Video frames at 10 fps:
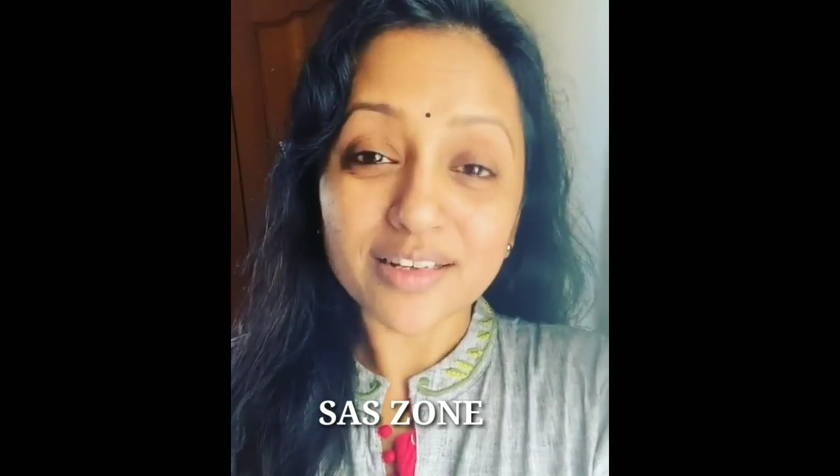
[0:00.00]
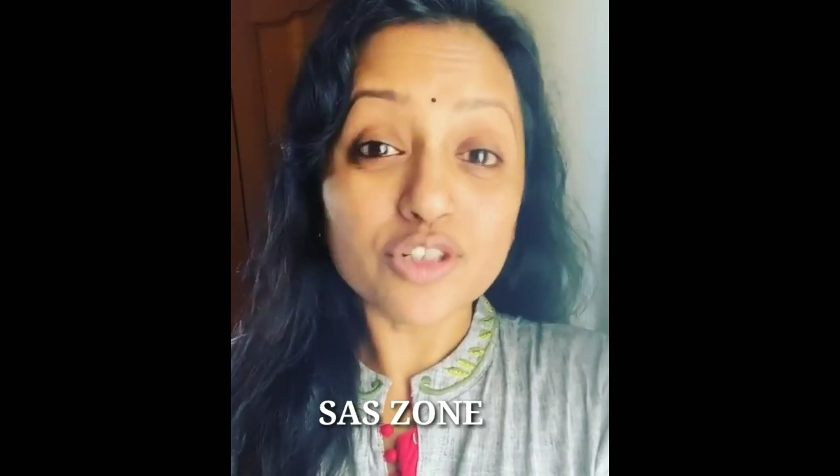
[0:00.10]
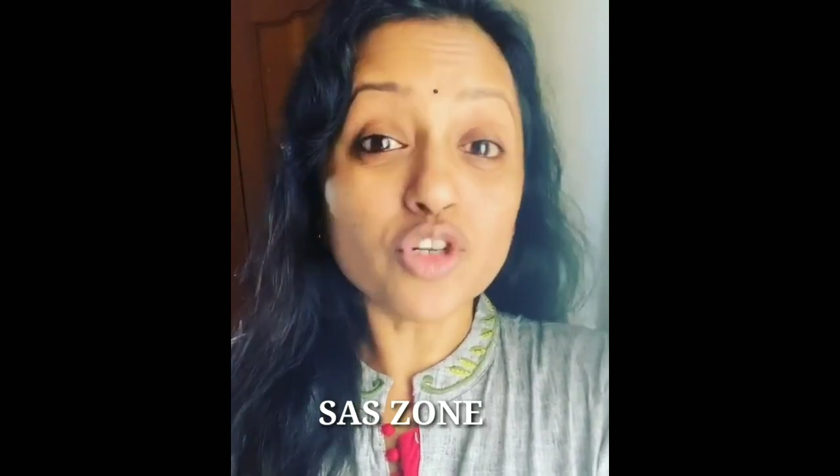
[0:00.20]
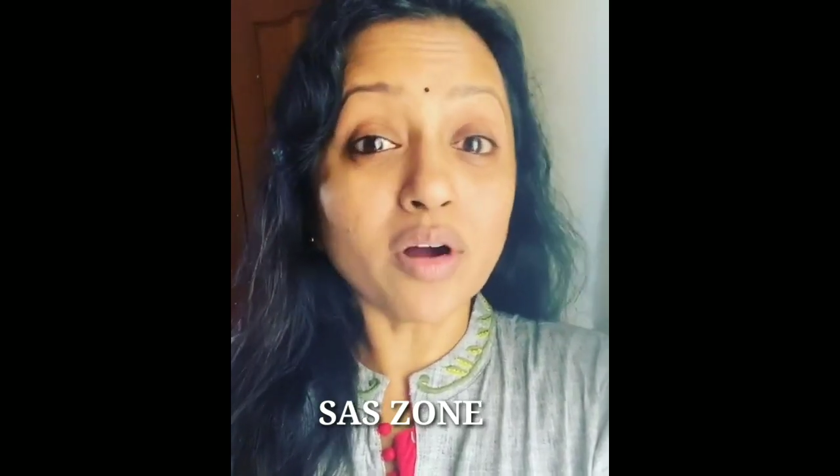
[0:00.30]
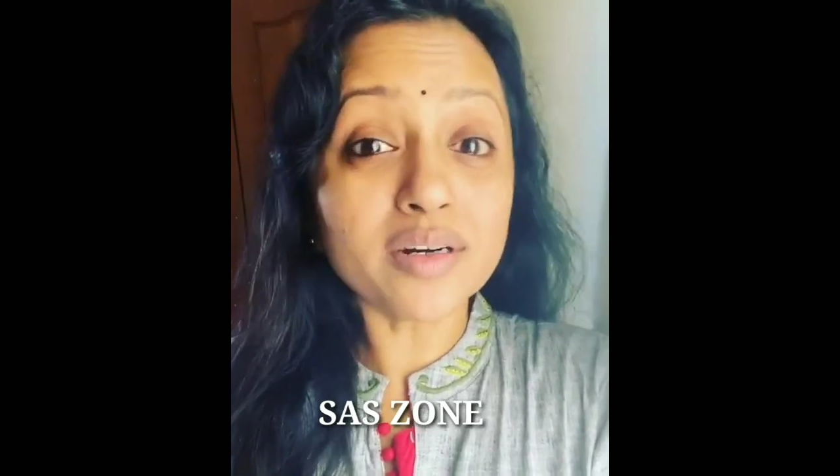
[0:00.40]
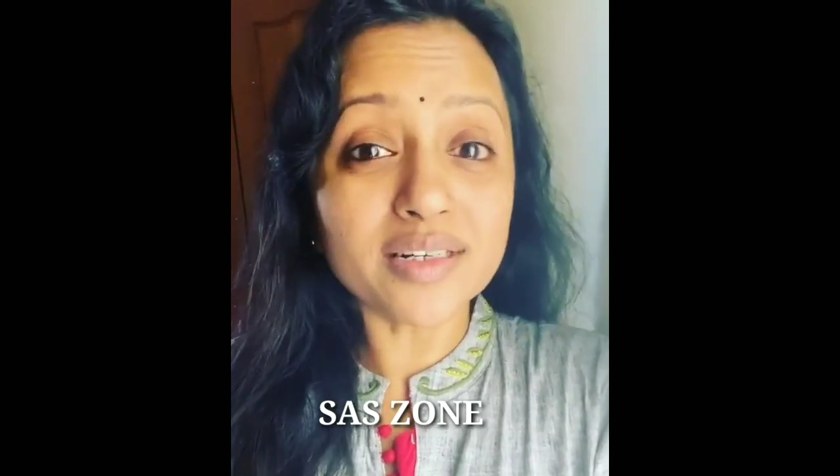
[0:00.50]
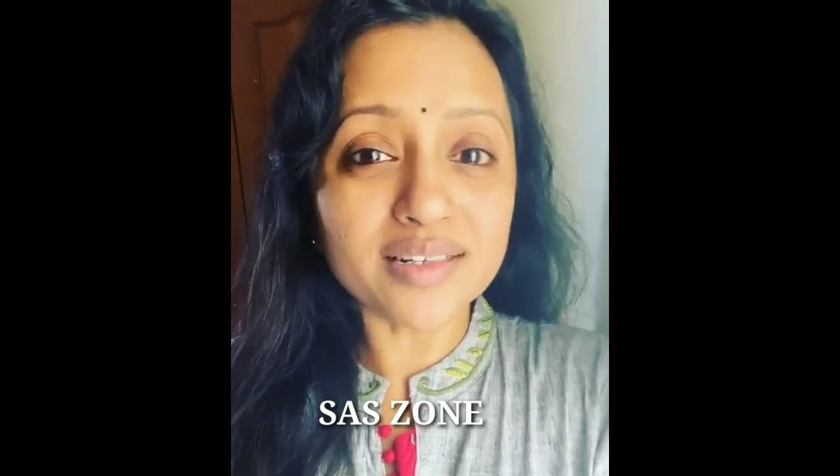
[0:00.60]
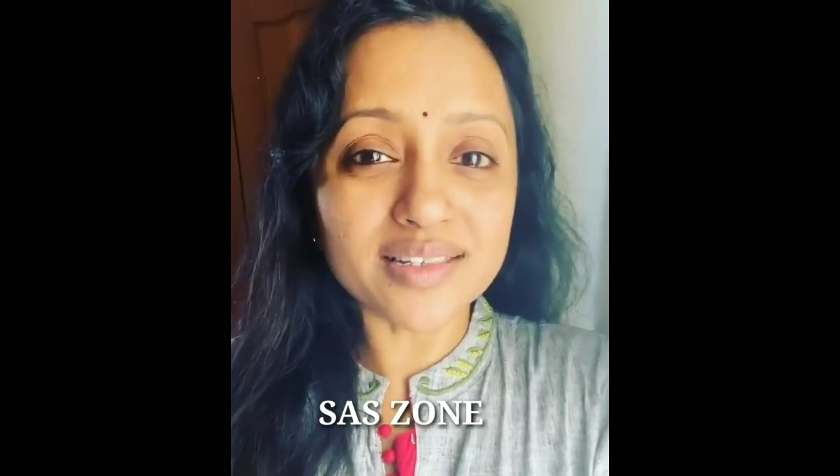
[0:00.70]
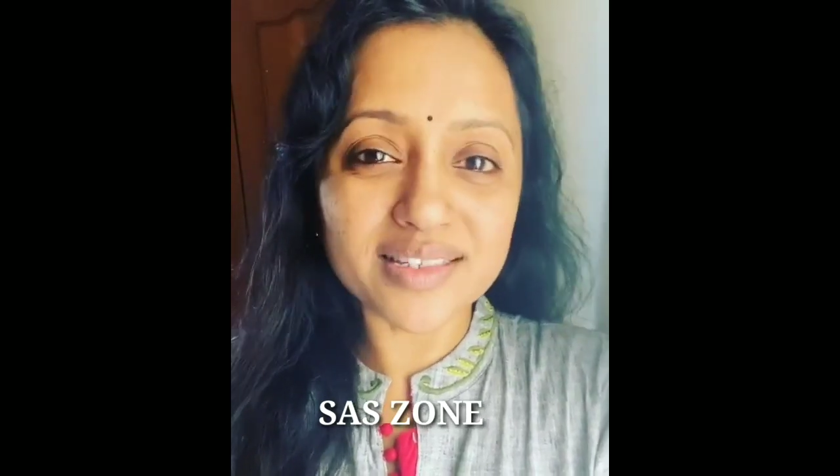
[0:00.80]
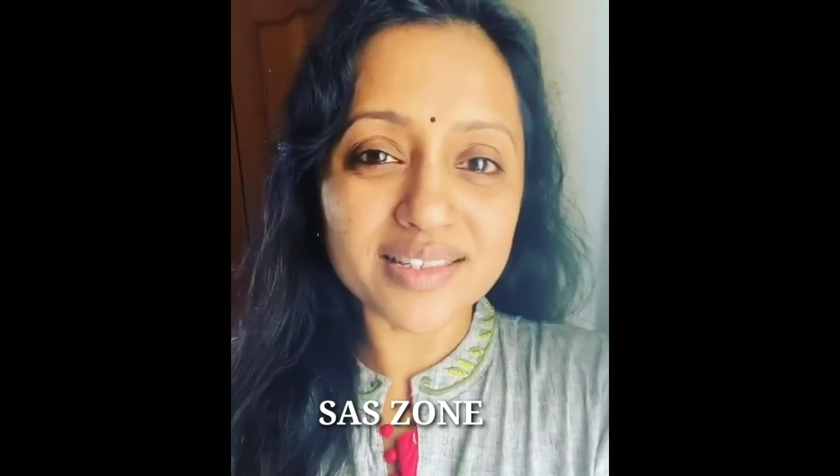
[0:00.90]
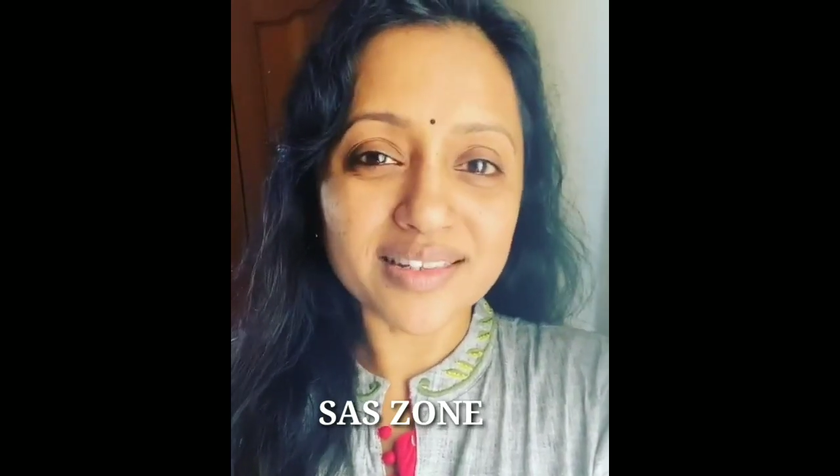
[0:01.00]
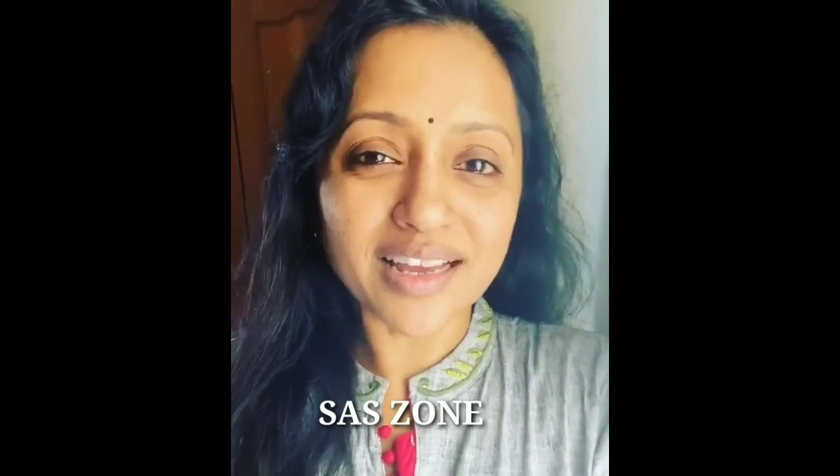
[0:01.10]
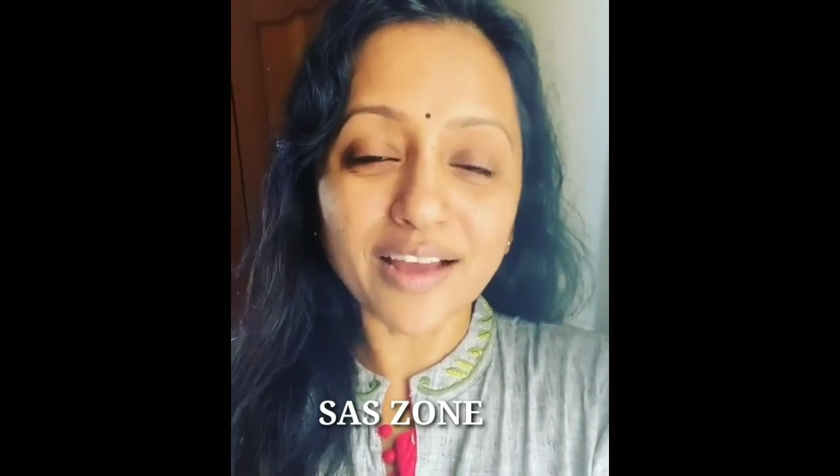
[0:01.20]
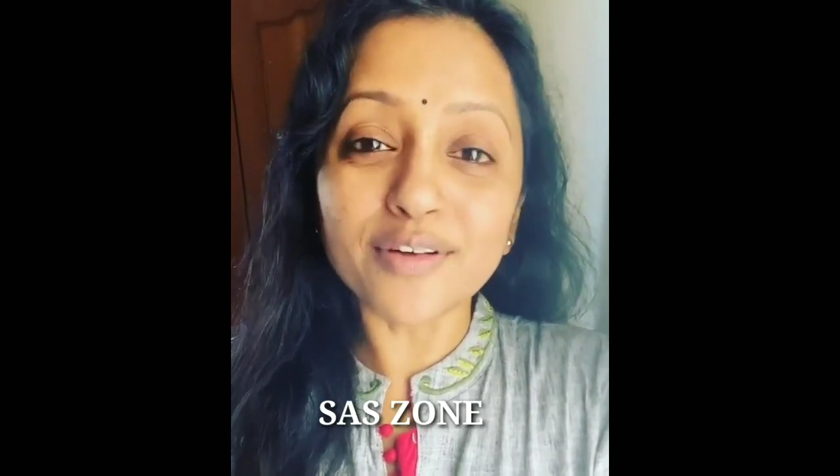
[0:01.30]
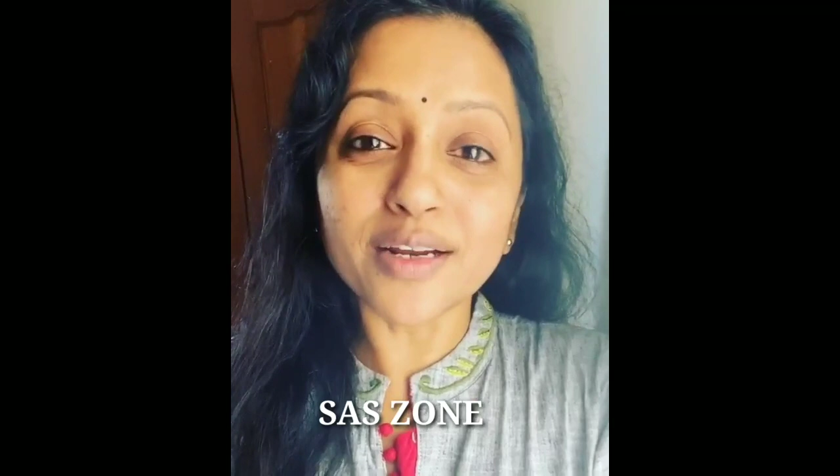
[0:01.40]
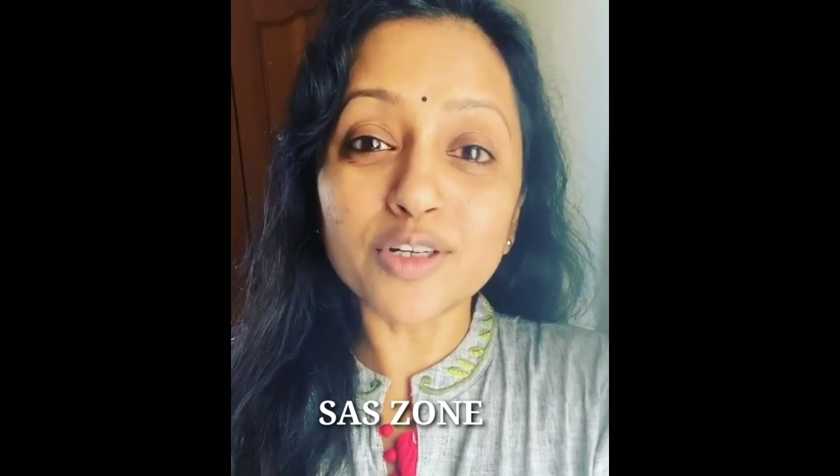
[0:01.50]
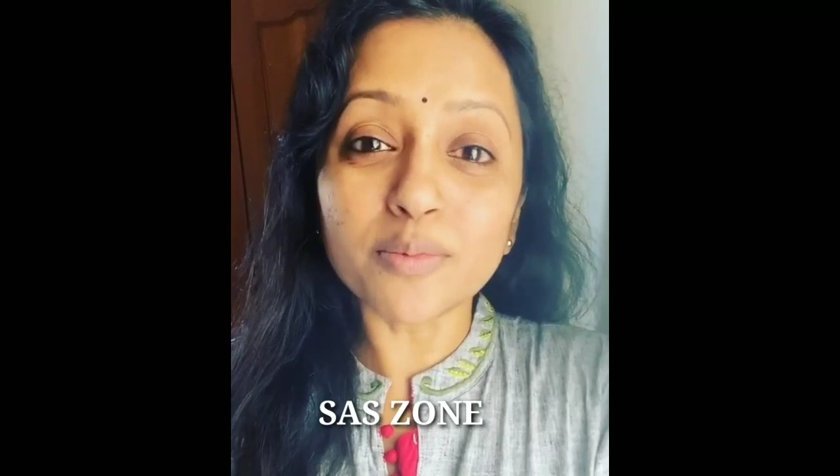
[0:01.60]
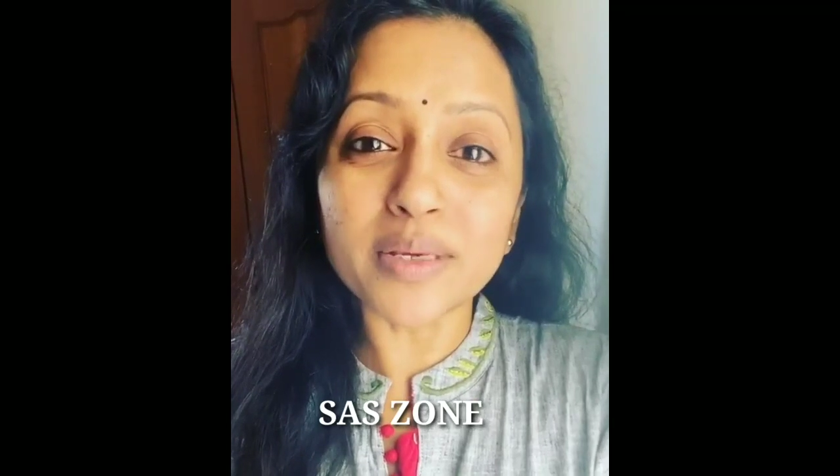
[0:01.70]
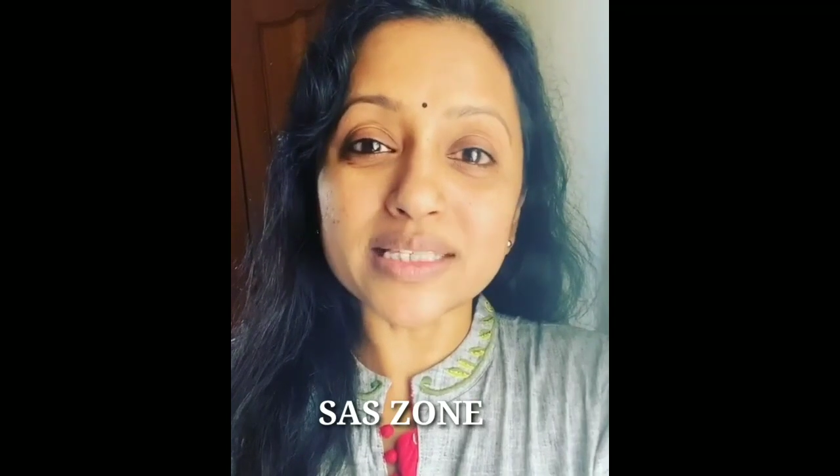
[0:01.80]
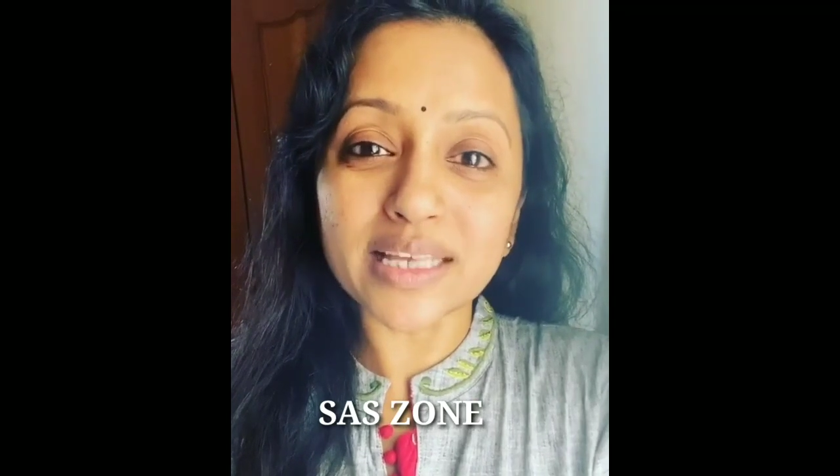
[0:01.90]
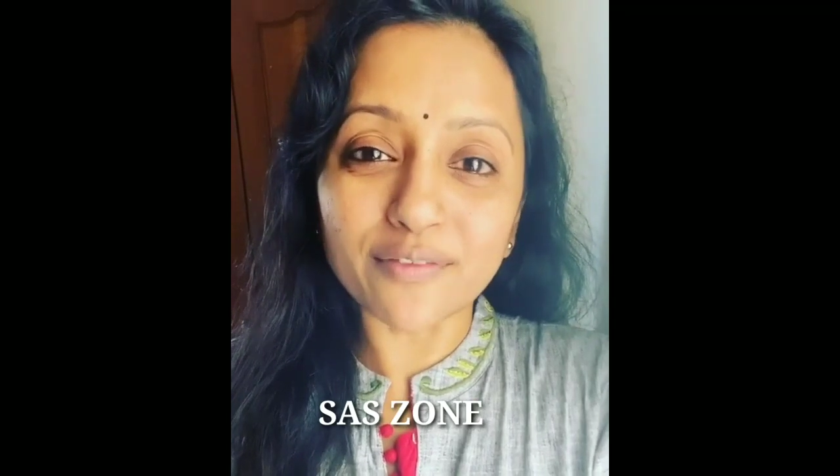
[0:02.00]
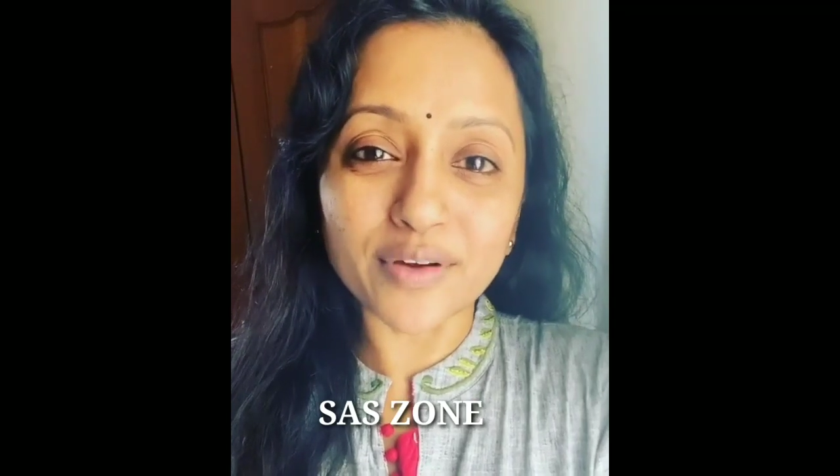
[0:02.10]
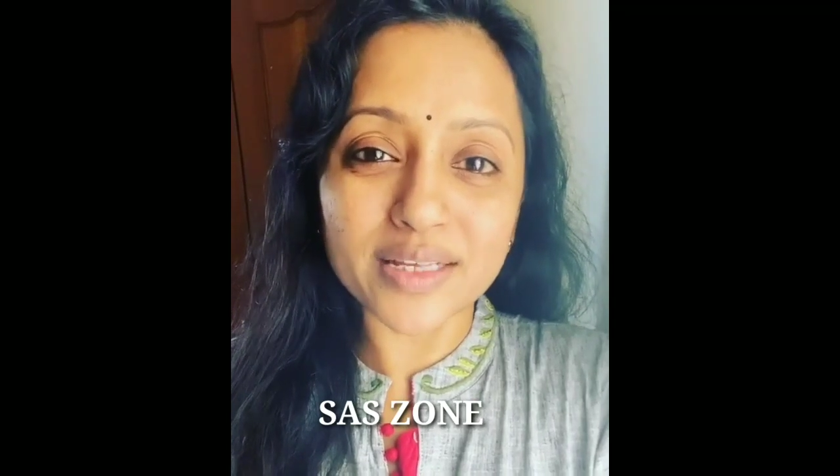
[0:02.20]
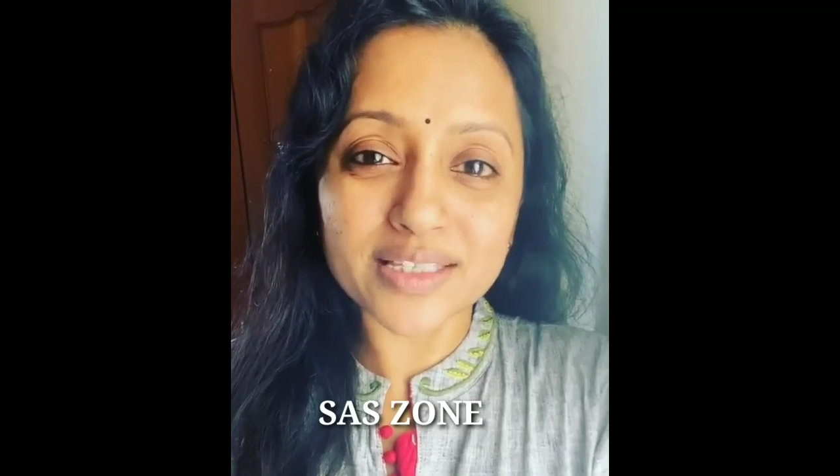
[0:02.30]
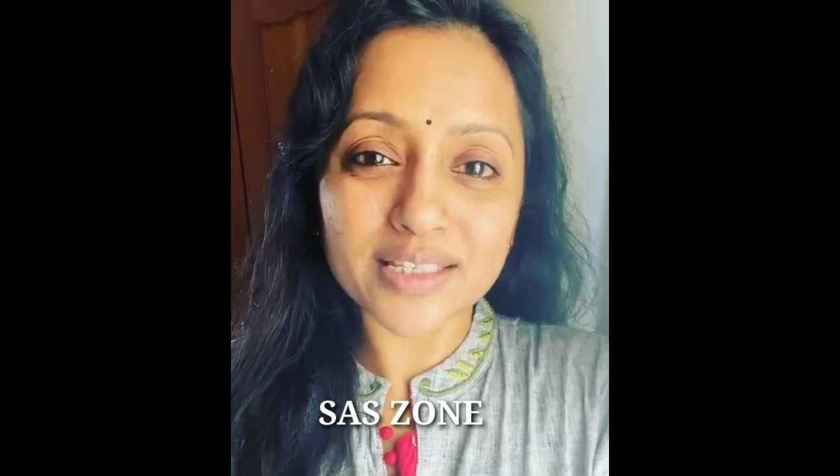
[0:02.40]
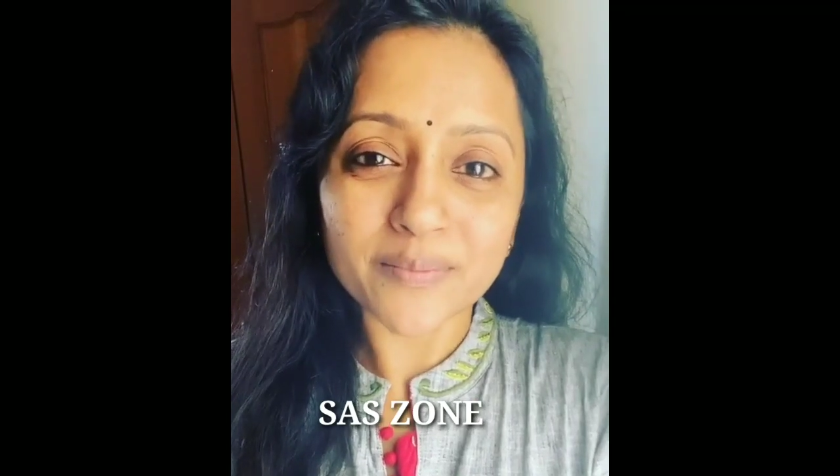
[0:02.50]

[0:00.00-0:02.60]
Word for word: doctors, I've learned to be selfless.